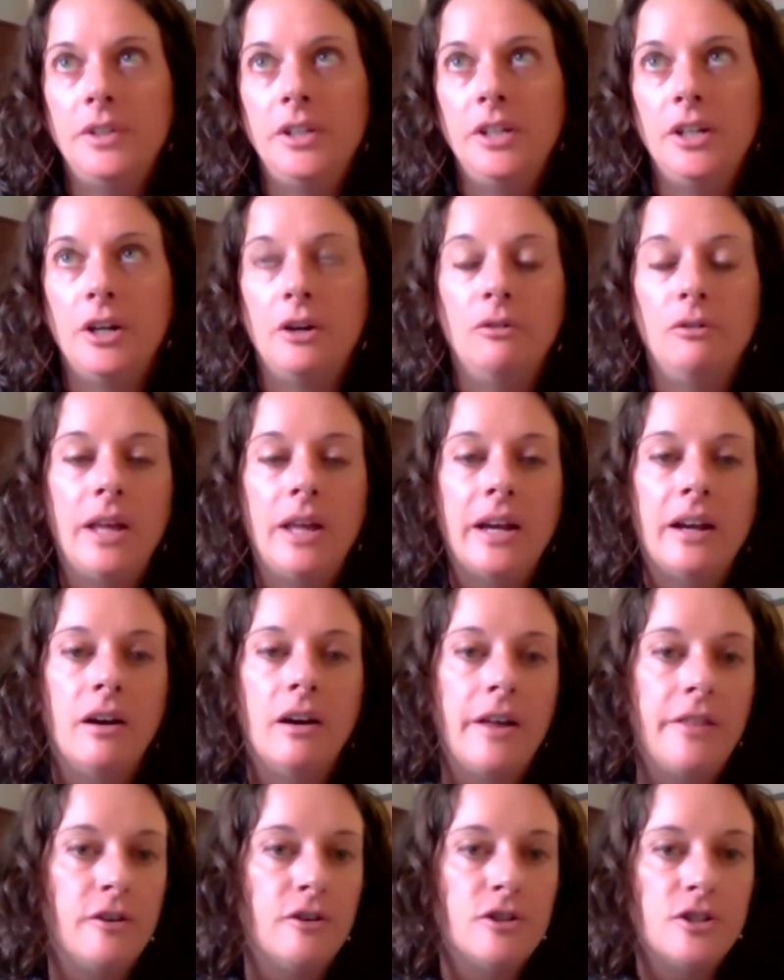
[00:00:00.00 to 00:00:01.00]
like
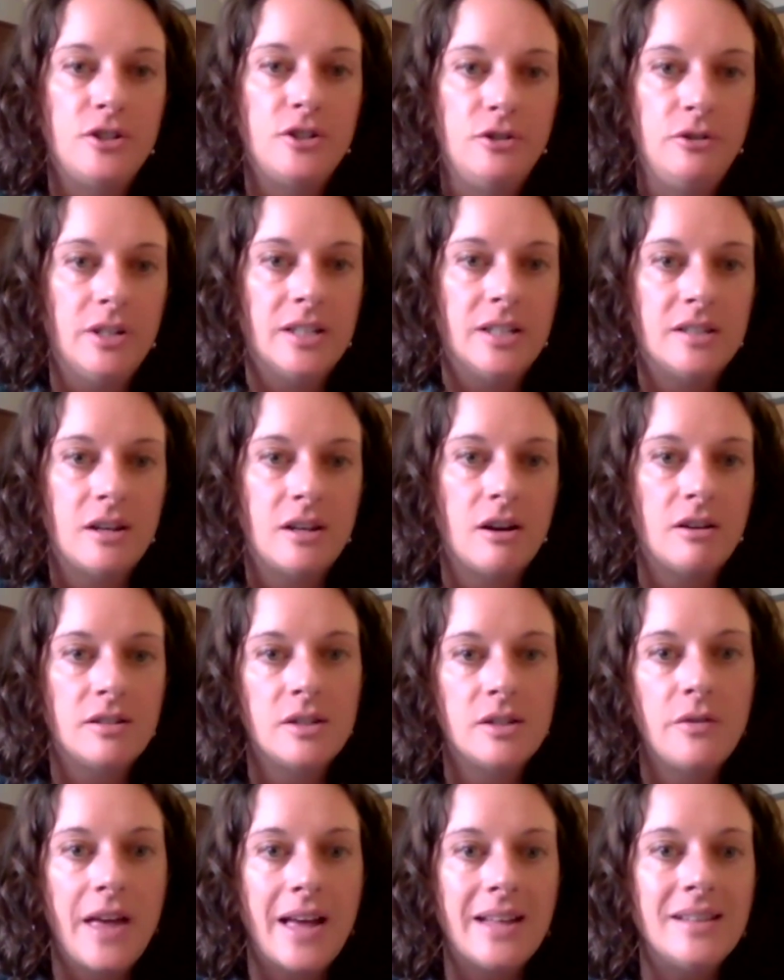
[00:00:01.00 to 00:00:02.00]
other students are.
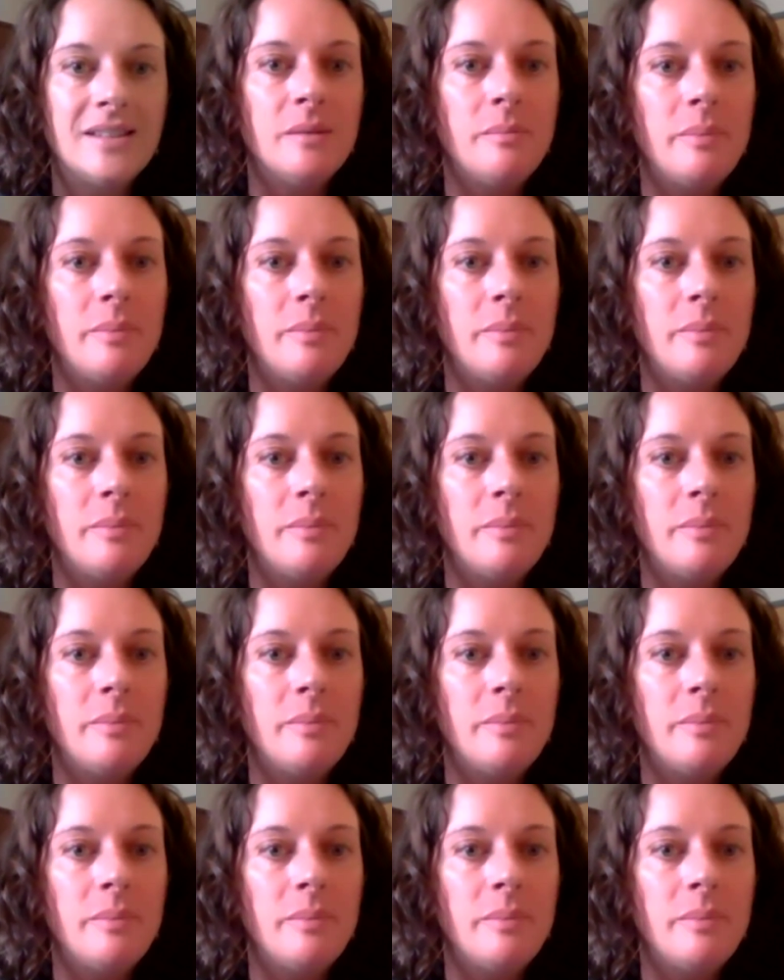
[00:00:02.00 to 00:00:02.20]
So that's